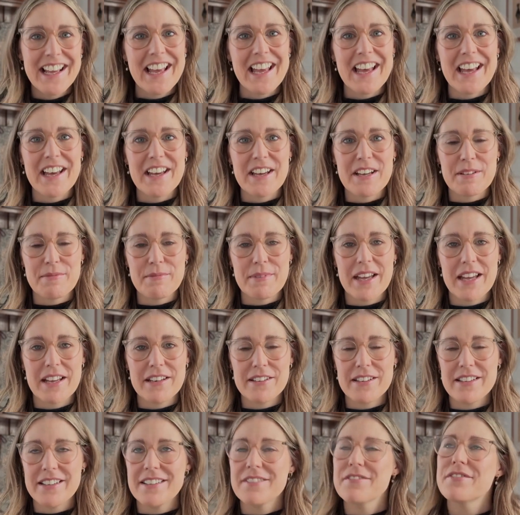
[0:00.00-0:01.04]

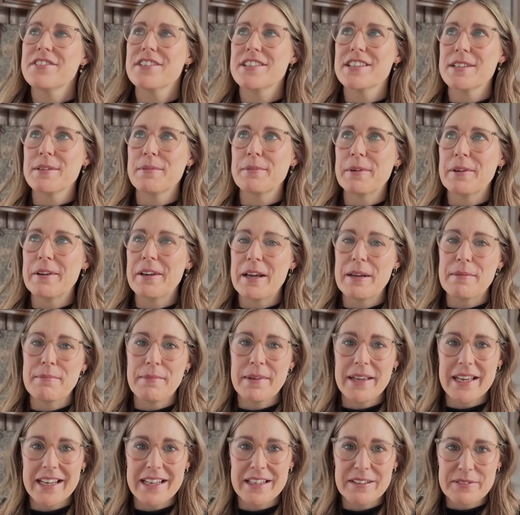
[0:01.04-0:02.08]
And for someone like
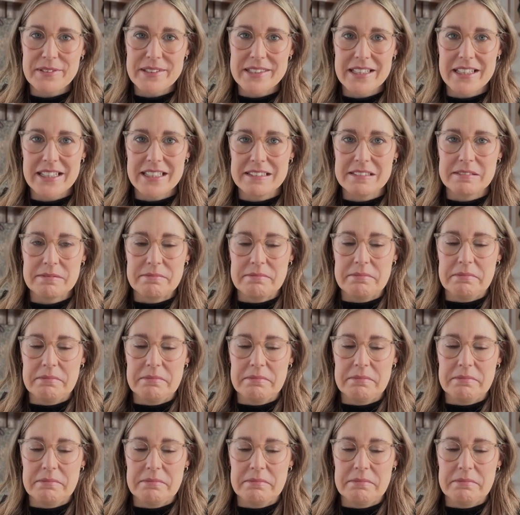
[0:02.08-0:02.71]
me, it was like,